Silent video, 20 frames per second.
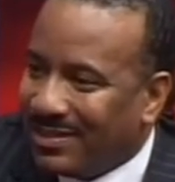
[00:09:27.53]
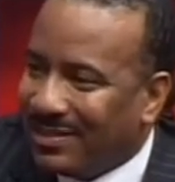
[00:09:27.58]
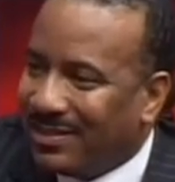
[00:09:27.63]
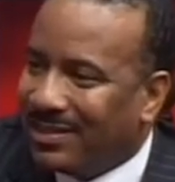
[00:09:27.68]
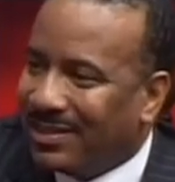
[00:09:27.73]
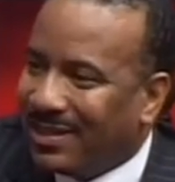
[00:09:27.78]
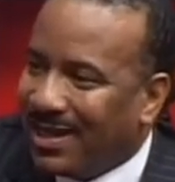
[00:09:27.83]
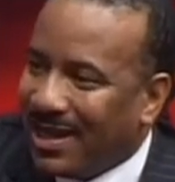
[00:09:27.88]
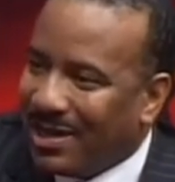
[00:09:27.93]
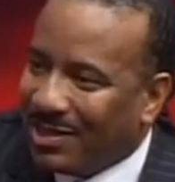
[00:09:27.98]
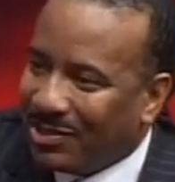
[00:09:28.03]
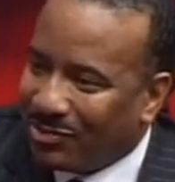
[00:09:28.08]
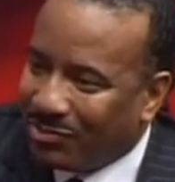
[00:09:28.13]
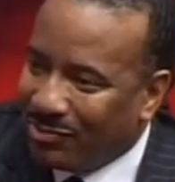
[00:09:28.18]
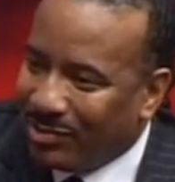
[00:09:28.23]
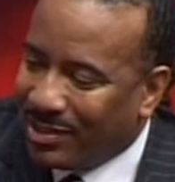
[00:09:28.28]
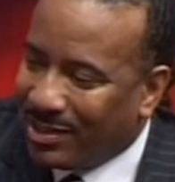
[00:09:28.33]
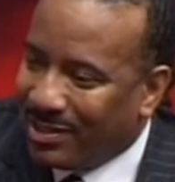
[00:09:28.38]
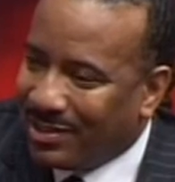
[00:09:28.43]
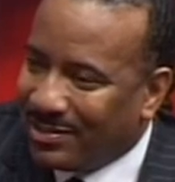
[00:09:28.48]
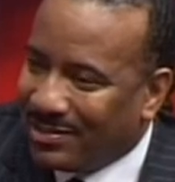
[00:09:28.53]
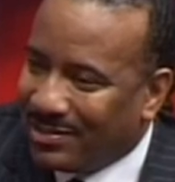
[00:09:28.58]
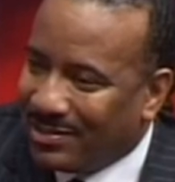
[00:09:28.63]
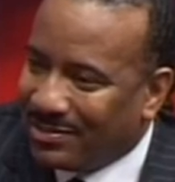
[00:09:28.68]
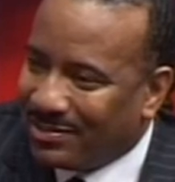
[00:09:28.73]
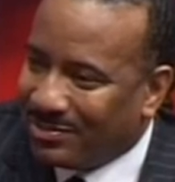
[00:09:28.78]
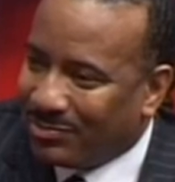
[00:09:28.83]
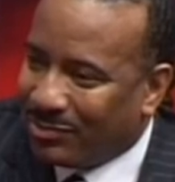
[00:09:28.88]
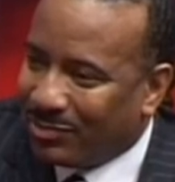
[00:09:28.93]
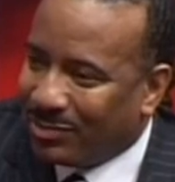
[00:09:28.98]
The guy that created
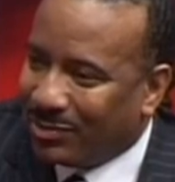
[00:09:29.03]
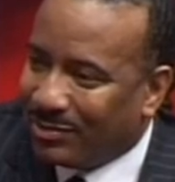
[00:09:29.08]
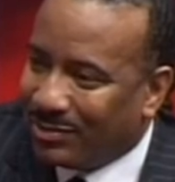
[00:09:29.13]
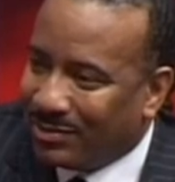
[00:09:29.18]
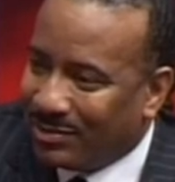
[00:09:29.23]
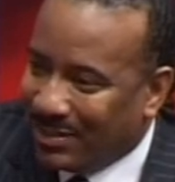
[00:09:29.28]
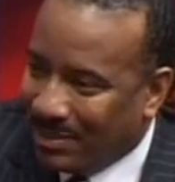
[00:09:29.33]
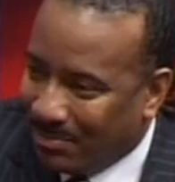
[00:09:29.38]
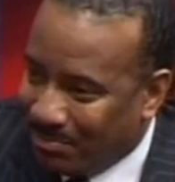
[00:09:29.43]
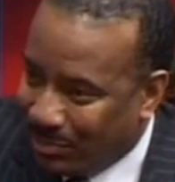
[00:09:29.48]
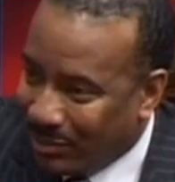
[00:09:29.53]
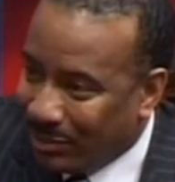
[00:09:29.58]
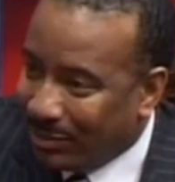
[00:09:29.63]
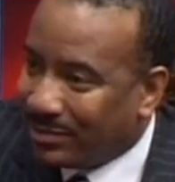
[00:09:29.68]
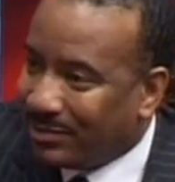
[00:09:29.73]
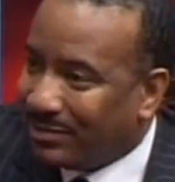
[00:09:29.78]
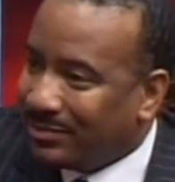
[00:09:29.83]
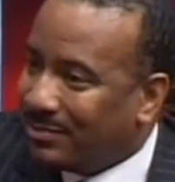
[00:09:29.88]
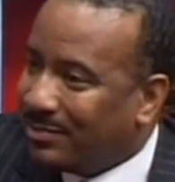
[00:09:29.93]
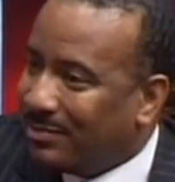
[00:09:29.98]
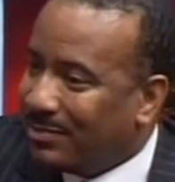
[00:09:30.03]
Disney World, that built it